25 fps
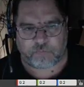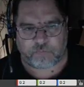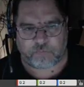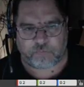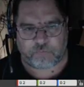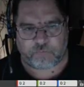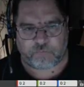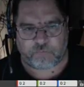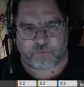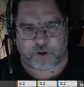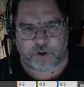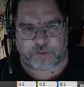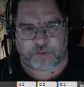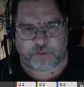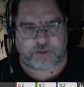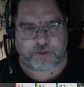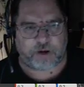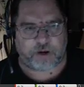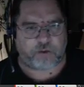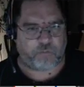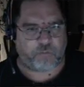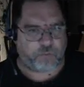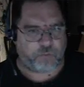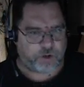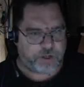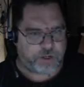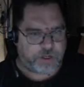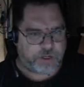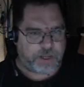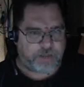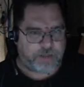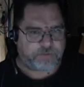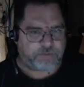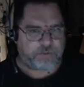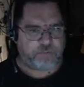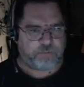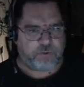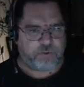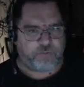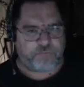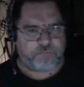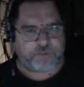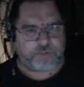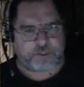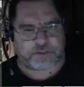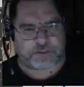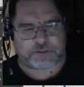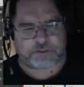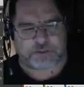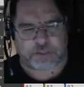right there. We're going to have to move
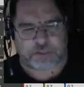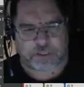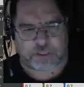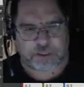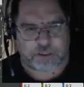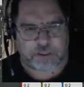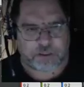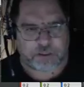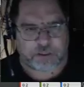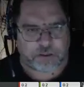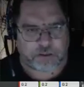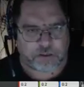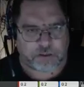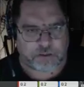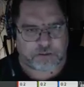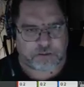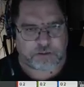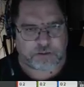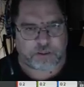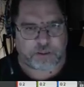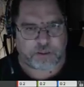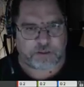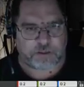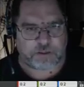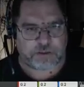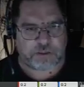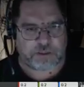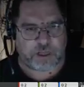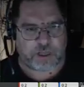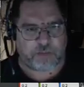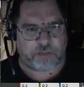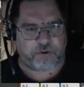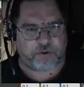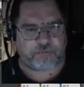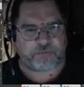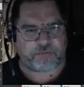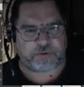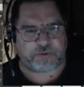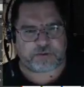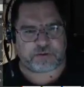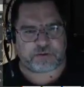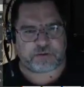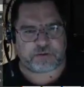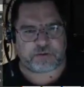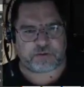this. So it's not perfect.